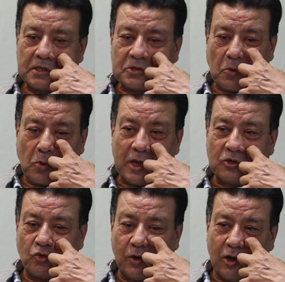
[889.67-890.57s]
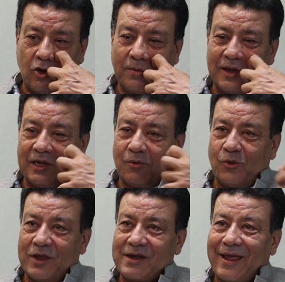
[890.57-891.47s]
So going through innovative
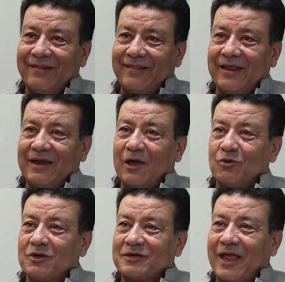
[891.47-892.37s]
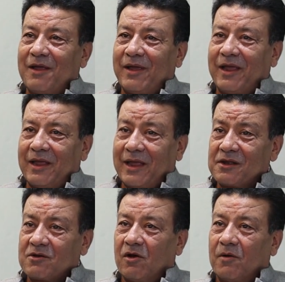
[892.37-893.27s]
ways, I think now the time ha
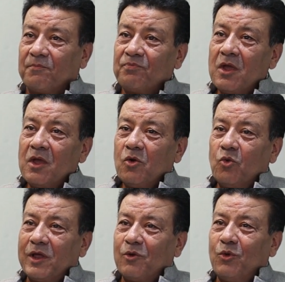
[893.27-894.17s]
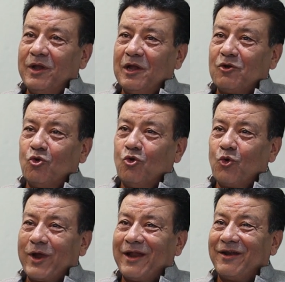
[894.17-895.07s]
has come where we need to
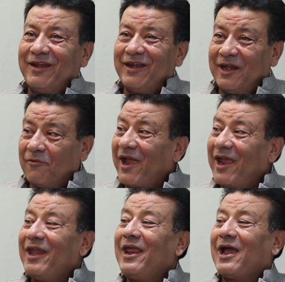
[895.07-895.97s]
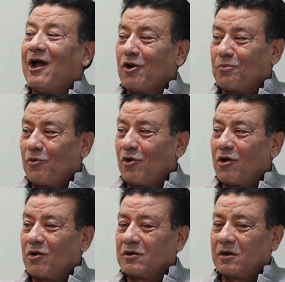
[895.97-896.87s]
look at redefining our
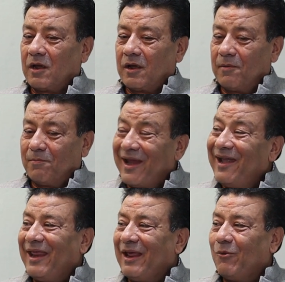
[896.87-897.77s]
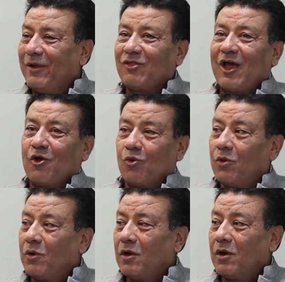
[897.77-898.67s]
product, blending with
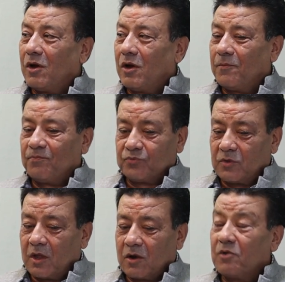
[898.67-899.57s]
our um, uh,